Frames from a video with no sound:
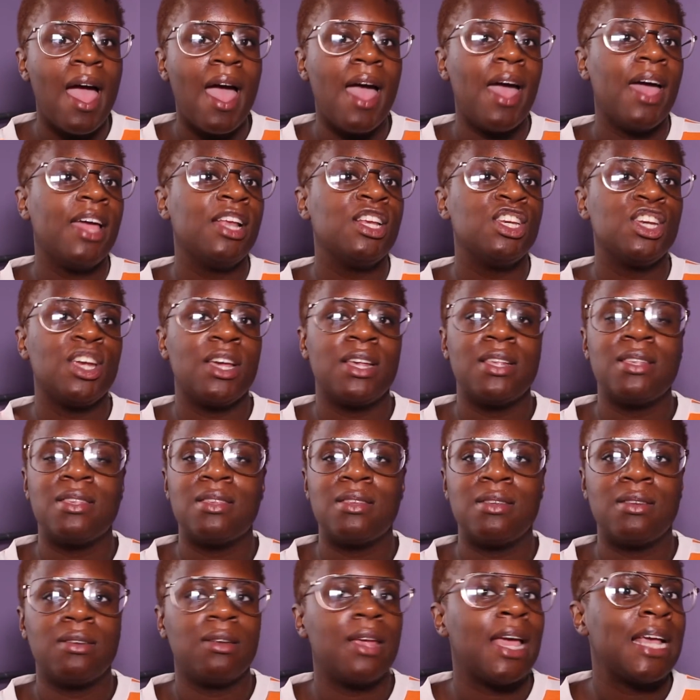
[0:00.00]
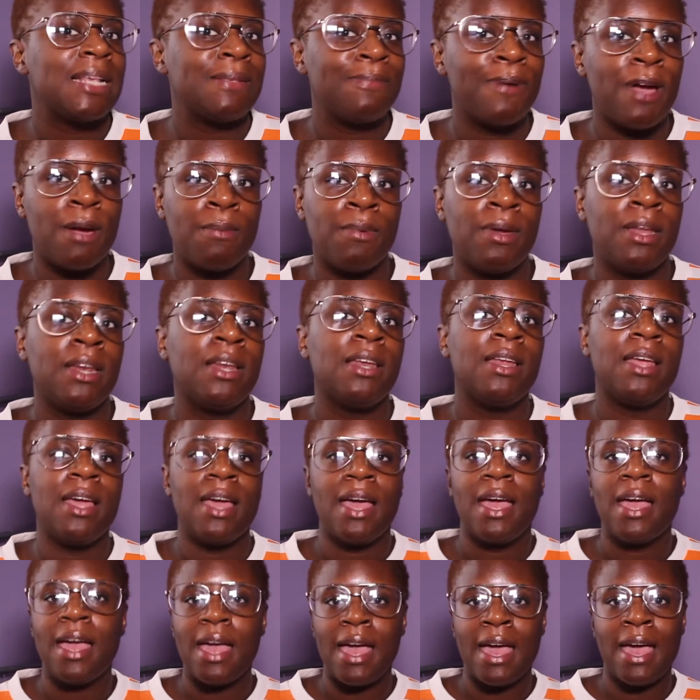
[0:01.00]
and just experiment
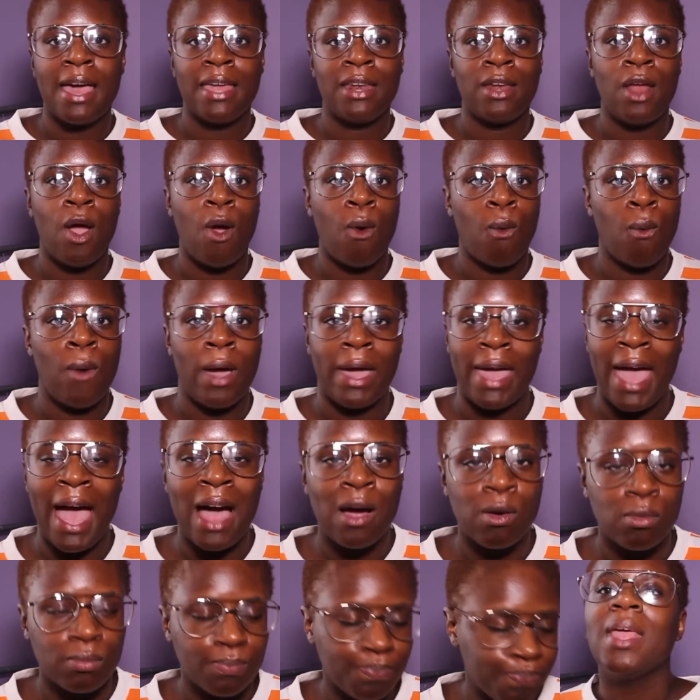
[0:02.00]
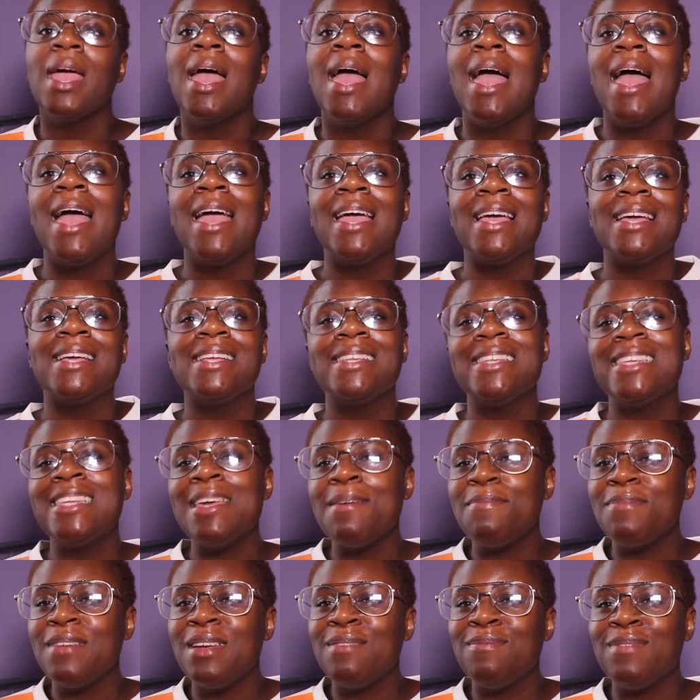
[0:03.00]
and work it out.
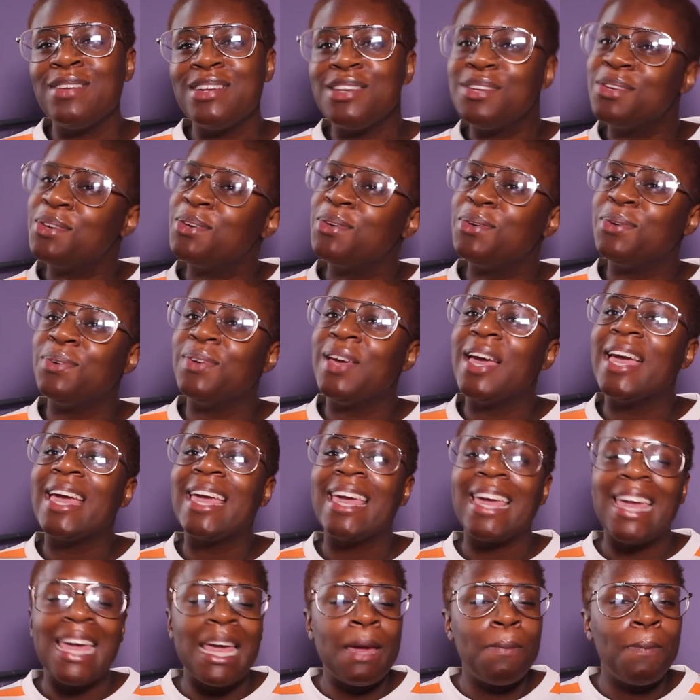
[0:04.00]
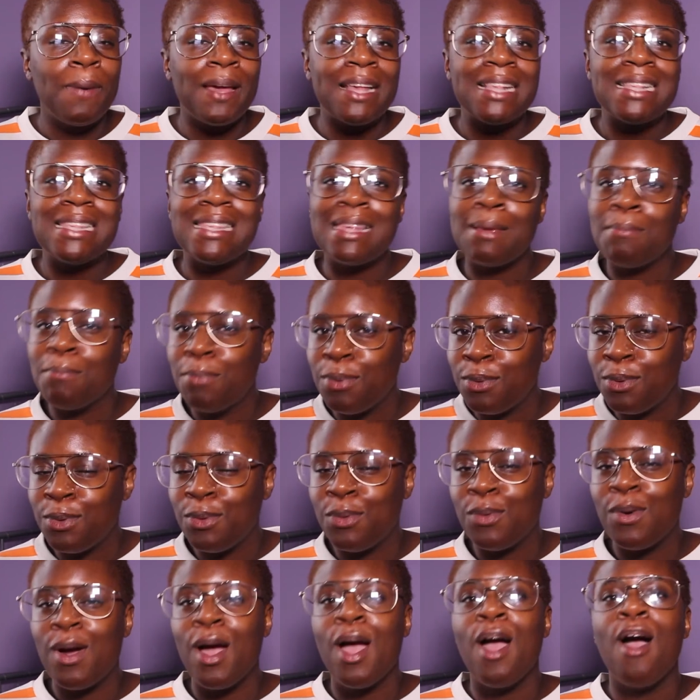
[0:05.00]
Tip number 2, keep it
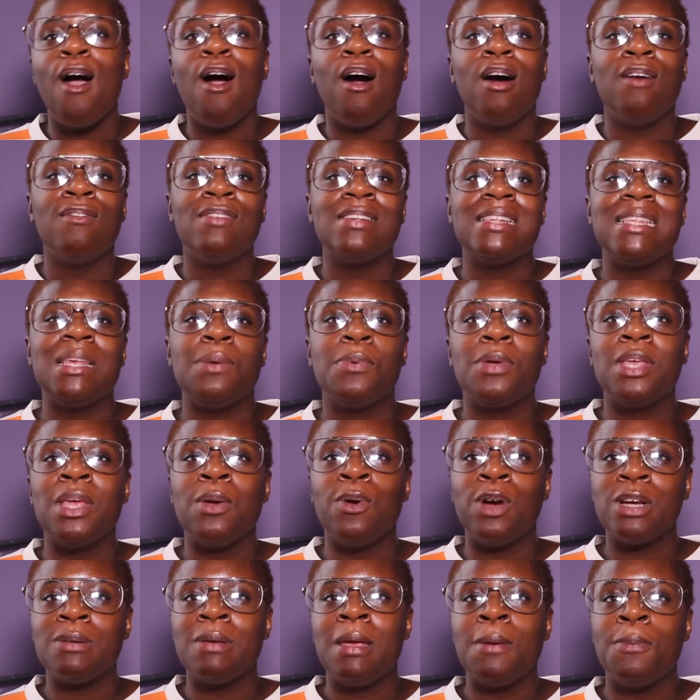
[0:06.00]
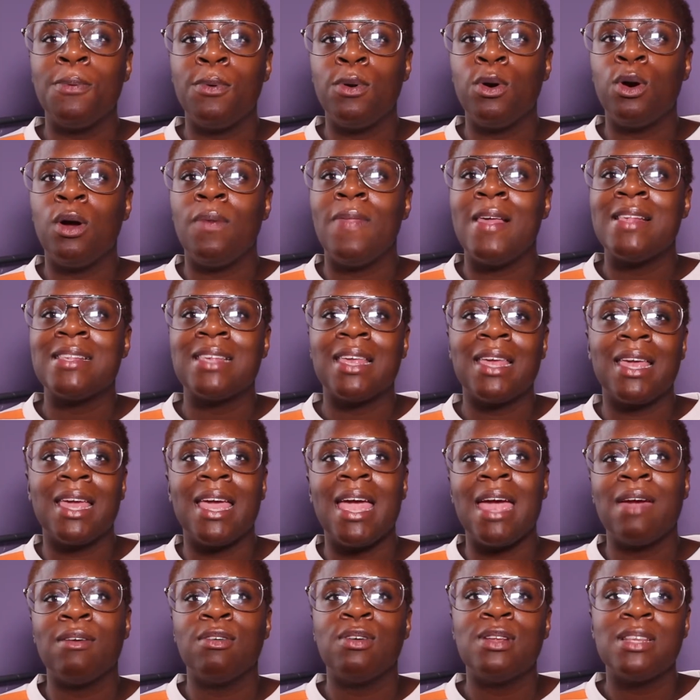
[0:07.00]
simple. Obviously, when you watch people on their
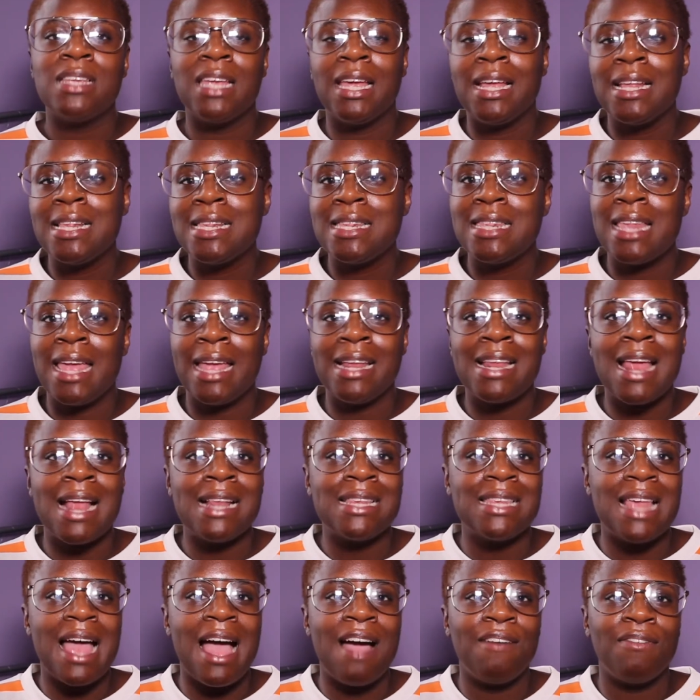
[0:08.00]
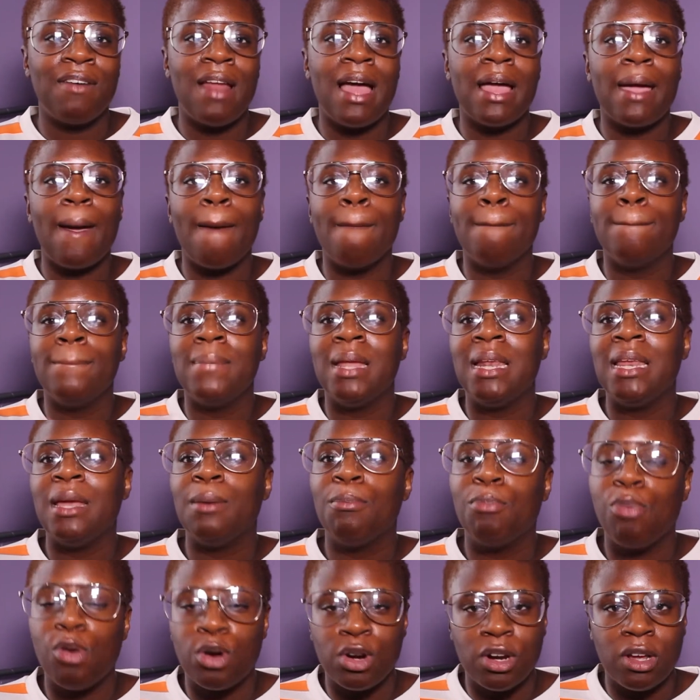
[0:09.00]
skincare routines, they tend to have like a
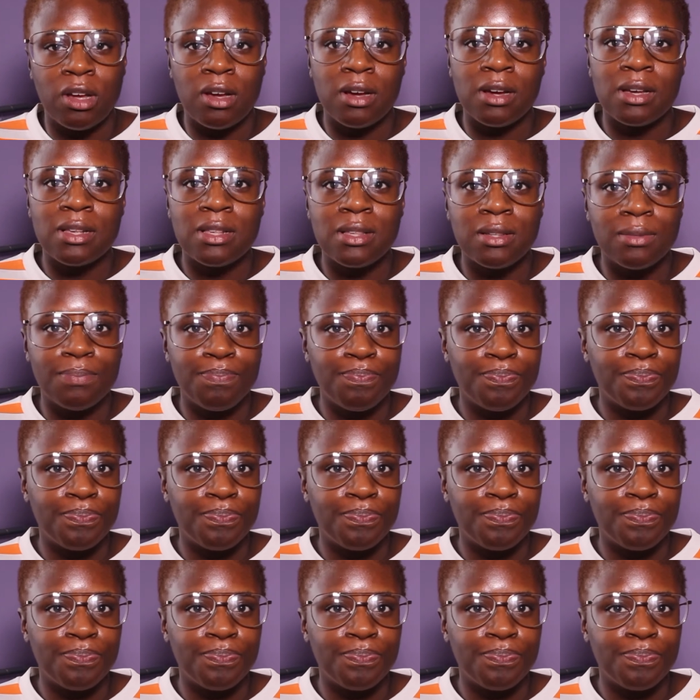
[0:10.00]
million products